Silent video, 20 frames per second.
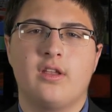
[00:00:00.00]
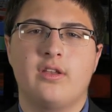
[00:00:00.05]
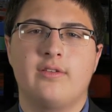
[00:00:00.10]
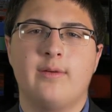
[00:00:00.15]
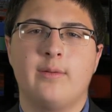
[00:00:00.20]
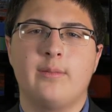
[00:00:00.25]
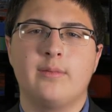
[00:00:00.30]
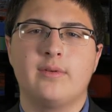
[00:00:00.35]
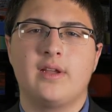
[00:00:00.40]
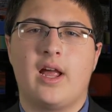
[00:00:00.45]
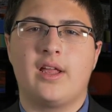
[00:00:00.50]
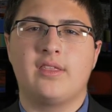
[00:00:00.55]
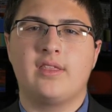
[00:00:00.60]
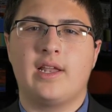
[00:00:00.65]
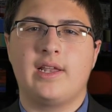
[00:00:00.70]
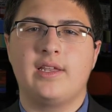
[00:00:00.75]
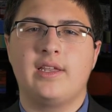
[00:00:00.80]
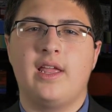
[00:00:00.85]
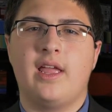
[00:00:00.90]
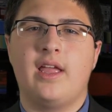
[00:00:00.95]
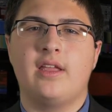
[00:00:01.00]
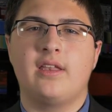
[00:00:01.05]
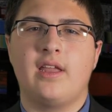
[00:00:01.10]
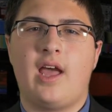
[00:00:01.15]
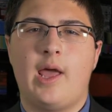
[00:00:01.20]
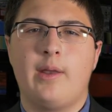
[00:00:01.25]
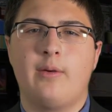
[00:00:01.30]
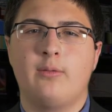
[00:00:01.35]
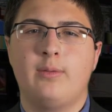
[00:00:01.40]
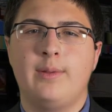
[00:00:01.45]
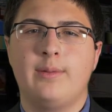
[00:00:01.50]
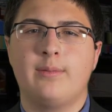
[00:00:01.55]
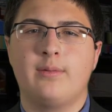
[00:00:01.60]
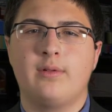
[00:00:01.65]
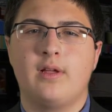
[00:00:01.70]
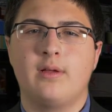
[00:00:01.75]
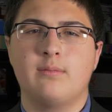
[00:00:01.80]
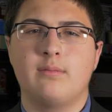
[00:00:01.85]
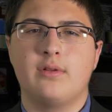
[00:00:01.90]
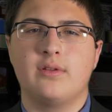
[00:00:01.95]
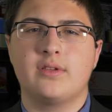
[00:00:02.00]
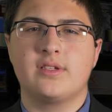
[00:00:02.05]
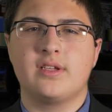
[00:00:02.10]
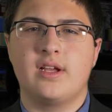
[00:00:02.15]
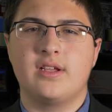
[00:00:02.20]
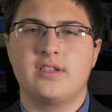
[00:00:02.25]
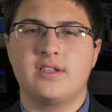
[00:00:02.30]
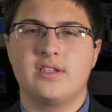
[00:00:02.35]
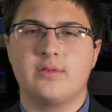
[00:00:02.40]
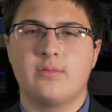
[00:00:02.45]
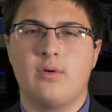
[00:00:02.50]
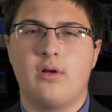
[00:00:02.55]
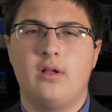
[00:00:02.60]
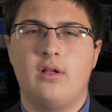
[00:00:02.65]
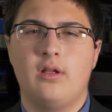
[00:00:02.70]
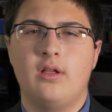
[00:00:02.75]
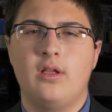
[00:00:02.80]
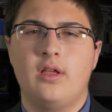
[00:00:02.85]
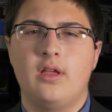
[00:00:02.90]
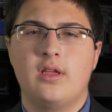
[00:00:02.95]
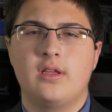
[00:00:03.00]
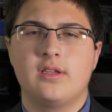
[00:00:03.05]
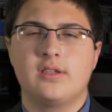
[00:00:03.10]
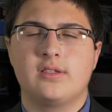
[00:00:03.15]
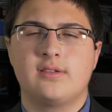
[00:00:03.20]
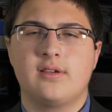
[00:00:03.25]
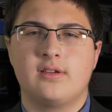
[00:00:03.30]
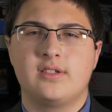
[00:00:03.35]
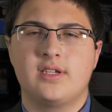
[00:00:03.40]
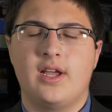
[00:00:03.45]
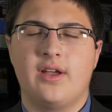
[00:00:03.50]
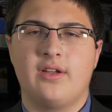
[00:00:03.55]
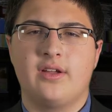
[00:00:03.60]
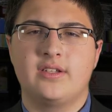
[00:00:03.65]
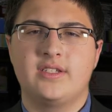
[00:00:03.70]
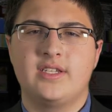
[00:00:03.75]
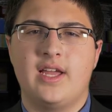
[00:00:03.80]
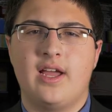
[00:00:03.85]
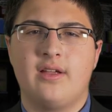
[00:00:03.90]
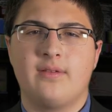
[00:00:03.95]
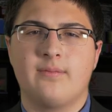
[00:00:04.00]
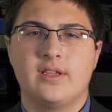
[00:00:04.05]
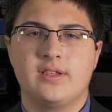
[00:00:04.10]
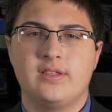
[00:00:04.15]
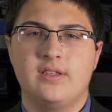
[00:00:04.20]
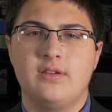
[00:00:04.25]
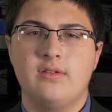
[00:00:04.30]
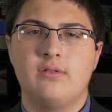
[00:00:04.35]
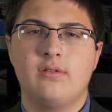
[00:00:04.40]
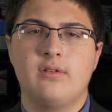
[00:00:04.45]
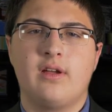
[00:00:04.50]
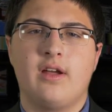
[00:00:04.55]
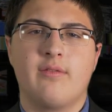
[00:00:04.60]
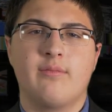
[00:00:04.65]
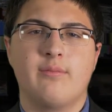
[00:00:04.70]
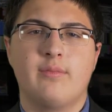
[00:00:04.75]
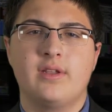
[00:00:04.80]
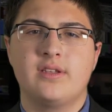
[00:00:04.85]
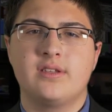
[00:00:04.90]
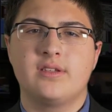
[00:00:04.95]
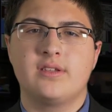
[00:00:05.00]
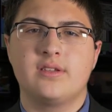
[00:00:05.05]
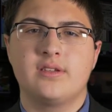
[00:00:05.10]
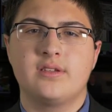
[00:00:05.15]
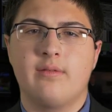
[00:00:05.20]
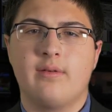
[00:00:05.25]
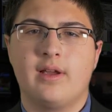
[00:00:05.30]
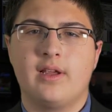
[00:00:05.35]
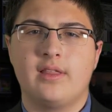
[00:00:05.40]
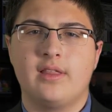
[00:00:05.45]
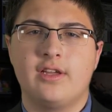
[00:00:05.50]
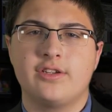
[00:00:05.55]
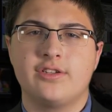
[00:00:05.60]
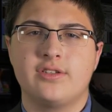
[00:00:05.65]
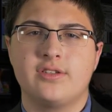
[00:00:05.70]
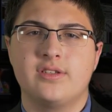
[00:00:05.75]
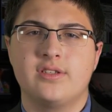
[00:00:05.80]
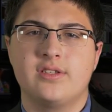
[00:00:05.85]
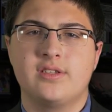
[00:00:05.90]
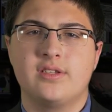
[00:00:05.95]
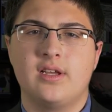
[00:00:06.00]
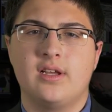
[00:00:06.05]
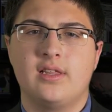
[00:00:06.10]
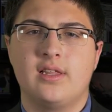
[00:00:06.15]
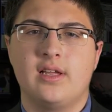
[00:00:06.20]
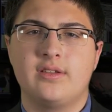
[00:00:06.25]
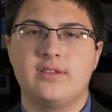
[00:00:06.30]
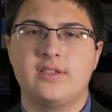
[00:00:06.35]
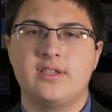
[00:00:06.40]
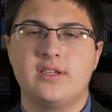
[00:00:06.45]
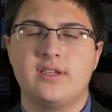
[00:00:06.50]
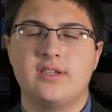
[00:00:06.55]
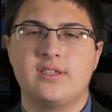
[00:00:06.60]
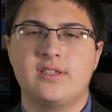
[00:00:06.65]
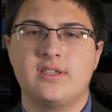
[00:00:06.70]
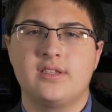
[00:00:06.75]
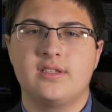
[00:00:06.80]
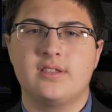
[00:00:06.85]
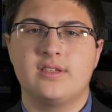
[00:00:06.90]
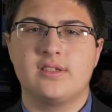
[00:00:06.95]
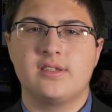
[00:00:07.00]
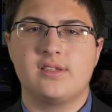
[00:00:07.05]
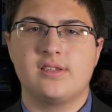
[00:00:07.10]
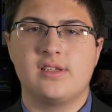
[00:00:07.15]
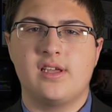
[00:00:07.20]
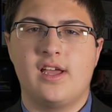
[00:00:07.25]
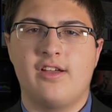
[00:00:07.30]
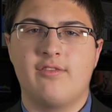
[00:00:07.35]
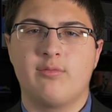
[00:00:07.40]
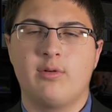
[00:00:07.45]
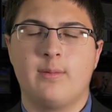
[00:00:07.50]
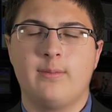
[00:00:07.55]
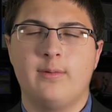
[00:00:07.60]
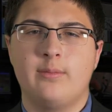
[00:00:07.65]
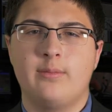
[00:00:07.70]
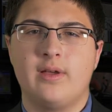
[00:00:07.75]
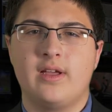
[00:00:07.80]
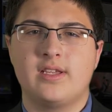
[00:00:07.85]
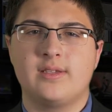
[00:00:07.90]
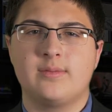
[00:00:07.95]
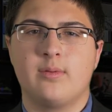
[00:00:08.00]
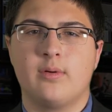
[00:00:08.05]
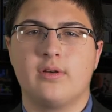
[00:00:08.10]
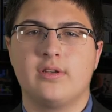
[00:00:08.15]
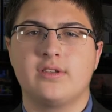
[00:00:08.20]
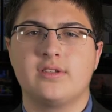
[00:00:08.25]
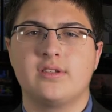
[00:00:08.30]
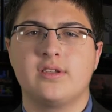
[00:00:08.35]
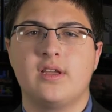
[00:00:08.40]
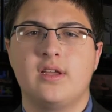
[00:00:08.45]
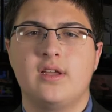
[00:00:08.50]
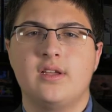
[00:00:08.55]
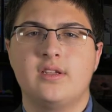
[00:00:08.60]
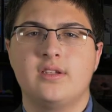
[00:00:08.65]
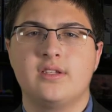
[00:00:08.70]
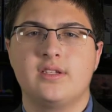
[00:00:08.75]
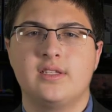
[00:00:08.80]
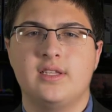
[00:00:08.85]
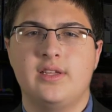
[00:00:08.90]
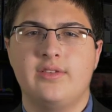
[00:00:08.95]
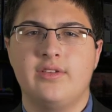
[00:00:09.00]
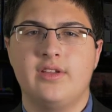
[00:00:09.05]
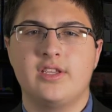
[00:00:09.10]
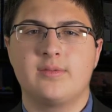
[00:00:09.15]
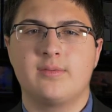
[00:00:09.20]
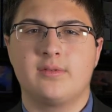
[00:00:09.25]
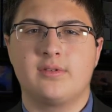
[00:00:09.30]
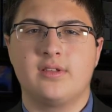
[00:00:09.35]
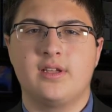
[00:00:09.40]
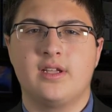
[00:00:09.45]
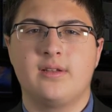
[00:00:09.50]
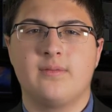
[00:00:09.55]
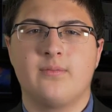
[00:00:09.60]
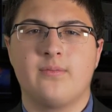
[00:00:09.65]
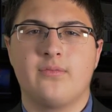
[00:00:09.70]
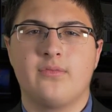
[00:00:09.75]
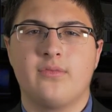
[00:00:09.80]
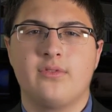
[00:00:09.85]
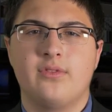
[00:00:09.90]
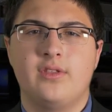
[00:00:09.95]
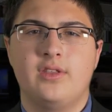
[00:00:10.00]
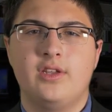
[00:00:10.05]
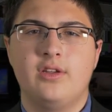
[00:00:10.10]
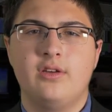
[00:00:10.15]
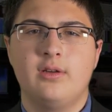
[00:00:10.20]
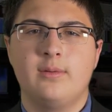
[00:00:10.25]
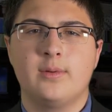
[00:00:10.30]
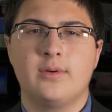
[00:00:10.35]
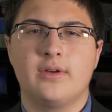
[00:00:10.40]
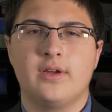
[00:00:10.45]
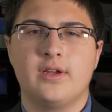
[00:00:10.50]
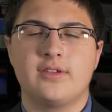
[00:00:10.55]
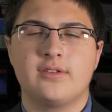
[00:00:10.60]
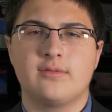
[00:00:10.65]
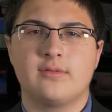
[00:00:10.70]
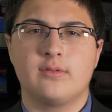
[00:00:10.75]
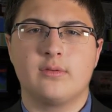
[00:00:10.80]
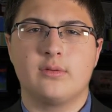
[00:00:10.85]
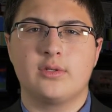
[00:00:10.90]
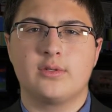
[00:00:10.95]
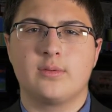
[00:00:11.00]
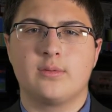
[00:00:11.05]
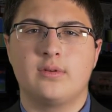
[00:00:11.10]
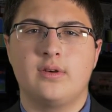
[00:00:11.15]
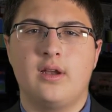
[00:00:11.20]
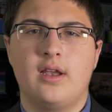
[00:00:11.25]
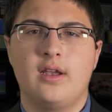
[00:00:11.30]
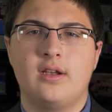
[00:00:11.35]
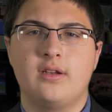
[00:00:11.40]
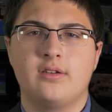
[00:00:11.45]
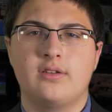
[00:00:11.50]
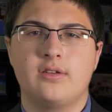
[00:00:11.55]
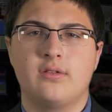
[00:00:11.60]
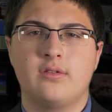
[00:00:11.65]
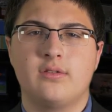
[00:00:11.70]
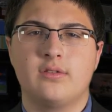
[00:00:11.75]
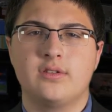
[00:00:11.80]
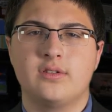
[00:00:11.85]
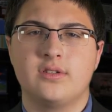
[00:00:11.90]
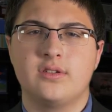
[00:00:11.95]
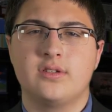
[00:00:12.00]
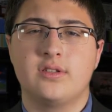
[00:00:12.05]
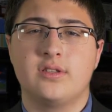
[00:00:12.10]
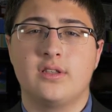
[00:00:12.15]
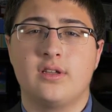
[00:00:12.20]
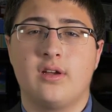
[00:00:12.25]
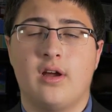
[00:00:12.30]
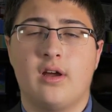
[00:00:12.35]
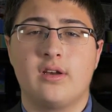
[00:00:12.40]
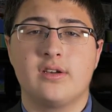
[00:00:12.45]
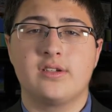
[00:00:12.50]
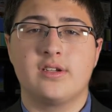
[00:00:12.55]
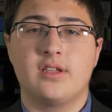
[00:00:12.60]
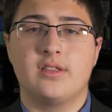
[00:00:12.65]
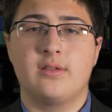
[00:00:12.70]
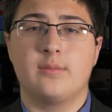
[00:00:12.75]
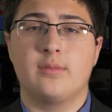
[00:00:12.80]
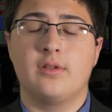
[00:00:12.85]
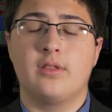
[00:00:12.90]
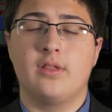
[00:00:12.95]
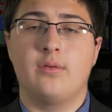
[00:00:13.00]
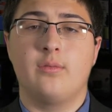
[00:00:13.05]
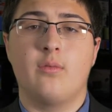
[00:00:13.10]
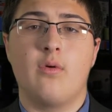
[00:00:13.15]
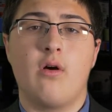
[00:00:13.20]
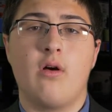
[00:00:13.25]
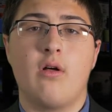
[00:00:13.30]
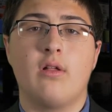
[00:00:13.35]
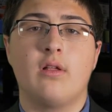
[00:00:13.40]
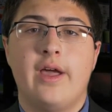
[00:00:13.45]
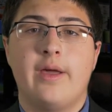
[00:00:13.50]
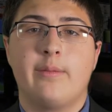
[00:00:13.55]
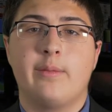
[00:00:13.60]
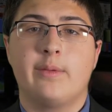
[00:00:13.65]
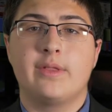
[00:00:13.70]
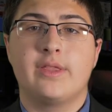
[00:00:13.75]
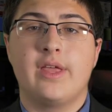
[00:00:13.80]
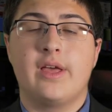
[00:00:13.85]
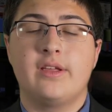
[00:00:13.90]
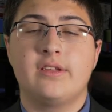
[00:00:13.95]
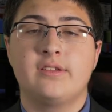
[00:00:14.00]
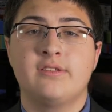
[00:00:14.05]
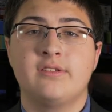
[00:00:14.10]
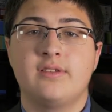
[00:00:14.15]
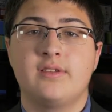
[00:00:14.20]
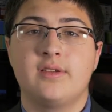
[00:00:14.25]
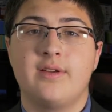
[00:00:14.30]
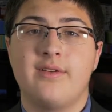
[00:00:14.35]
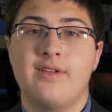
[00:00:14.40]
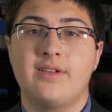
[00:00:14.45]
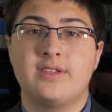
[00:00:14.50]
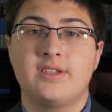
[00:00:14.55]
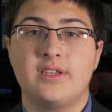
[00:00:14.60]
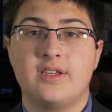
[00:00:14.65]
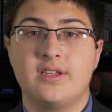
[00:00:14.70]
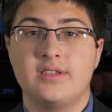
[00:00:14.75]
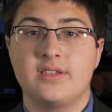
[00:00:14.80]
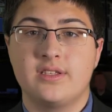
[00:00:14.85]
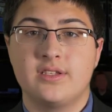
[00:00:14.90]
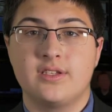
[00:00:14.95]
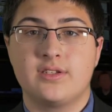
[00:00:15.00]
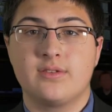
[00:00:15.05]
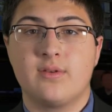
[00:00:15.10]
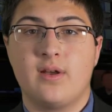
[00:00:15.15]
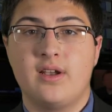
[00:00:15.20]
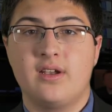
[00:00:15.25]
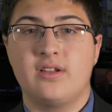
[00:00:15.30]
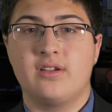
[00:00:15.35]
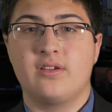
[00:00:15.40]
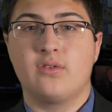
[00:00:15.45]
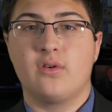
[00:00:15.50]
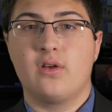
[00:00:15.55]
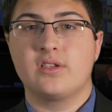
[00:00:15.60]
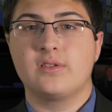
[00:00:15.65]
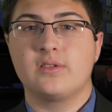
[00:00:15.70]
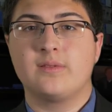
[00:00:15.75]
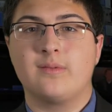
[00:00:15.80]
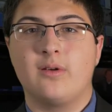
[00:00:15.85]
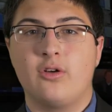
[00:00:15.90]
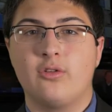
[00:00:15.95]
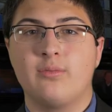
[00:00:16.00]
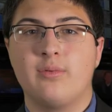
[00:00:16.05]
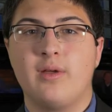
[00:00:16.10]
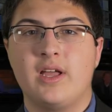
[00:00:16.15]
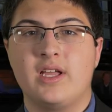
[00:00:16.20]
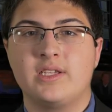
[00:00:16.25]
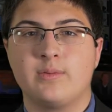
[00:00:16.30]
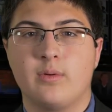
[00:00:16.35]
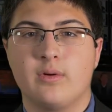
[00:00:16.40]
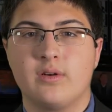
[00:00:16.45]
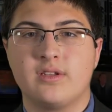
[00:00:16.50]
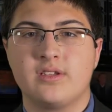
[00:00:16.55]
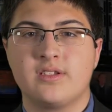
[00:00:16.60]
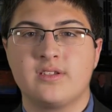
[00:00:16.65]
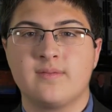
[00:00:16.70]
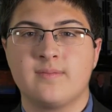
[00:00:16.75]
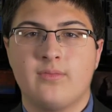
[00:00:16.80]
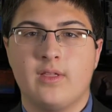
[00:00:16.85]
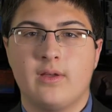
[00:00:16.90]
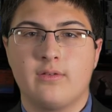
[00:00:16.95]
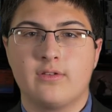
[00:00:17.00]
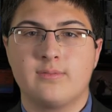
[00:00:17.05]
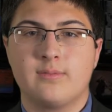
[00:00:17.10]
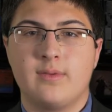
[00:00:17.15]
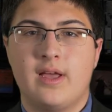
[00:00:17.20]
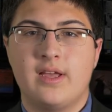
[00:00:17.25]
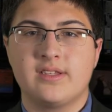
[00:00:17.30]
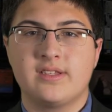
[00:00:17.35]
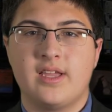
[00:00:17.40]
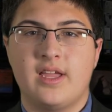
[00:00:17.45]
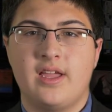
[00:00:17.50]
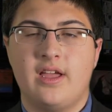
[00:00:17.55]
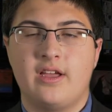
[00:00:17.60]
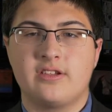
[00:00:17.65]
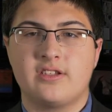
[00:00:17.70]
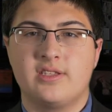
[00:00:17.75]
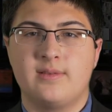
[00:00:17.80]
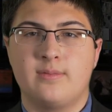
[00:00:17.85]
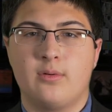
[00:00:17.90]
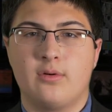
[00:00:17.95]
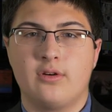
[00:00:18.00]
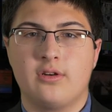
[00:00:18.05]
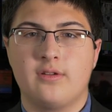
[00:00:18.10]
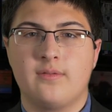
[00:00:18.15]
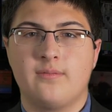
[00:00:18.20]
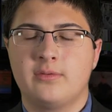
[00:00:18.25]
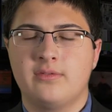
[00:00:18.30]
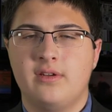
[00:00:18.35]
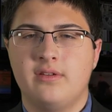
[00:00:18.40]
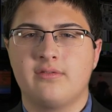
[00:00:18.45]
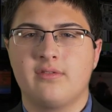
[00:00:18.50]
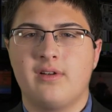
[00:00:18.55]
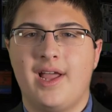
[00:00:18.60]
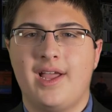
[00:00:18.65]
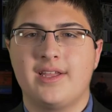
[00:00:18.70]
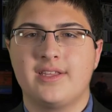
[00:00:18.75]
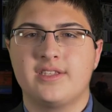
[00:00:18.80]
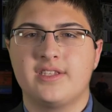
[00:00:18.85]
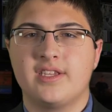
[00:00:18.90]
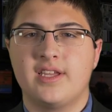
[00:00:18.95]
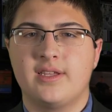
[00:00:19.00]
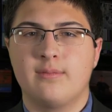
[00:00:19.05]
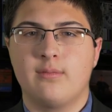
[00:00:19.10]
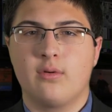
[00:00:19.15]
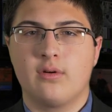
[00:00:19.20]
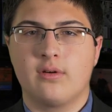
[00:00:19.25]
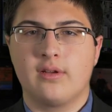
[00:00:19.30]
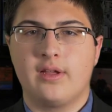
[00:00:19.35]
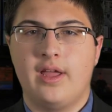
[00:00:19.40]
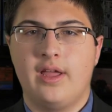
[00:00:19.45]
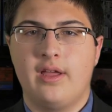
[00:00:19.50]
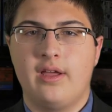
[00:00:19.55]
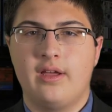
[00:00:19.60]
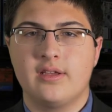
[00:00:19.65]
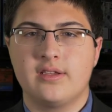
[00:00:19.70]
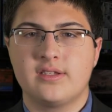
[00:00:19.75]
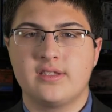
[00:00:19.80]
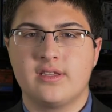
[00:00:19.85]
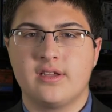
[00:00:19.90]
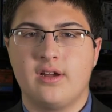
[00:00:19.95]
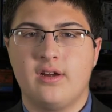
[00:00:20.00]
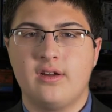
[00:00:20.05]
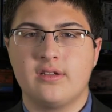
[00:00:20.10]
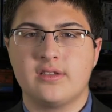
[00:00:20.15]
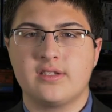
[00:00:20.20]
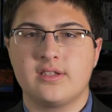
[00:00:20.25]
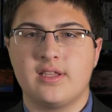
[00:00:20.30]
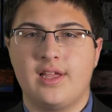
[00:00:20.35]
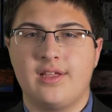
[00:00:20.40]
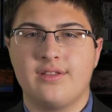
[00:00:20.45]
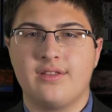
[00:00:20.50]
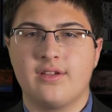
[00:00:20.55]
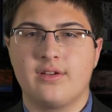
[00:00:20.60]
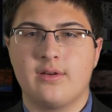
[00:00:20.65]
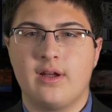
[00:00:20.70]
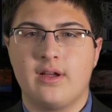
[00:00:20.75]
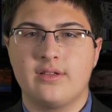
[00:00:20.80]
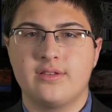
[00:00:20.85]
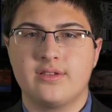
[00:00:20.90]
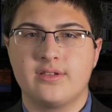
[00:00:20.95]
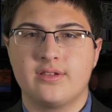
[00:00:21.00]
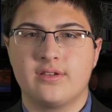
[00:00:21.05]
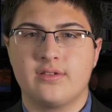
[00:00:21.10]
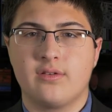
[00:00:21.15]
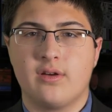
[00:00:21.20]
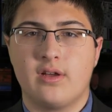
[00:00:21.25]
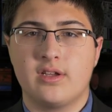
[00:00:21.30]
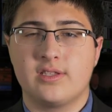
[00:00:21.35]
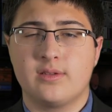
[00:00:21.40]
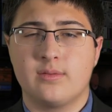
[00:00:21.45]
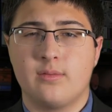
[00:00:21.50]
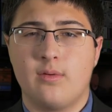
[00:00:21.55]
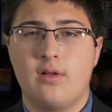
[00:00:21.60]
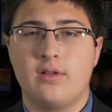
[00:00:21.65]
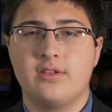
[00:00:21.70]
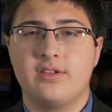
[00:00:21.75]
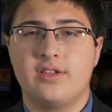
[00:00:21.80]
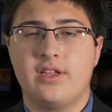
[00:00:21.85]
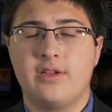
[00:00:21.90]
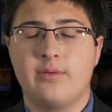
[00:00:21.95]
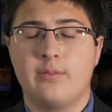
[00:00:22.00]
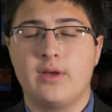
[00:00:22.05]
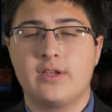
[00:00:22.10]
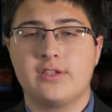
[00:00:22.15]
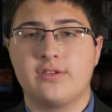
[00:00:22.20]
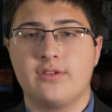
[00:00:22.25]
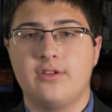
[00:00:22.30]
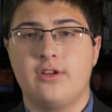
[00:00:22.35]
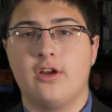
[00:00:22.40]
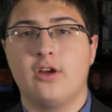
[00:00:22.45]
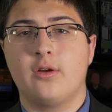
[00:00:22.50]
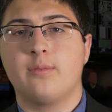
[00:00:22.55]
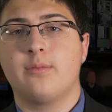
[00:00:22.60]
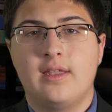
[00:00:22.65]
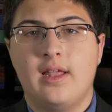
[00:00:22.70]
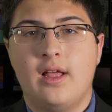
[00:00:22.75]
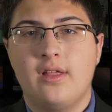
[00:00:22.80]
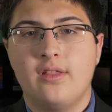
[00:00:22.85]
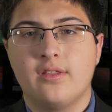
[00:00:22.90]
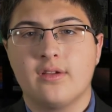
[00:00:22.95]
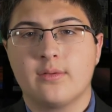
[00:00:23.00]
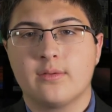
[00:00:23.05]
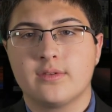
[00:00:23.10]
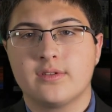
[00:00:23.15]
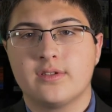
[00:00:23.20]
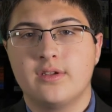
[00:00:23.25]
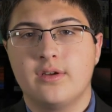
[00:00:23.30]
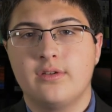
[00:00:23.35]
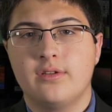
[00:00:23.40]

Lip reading: on November 9, 1989, when people on both sides of the wall started tearing it down, because new government regulations allowed citizens to have permanent passports to leave East Berlin. New immigration rules were not told to the guards on the Berlin Wall, and when thousands of Soviet citizens tried to cross the wall with passports, there was mass chaos at the border. To prevent riots and more chaos, the guards allowed the crowds to cross the wall into Western Europe. Now that there was no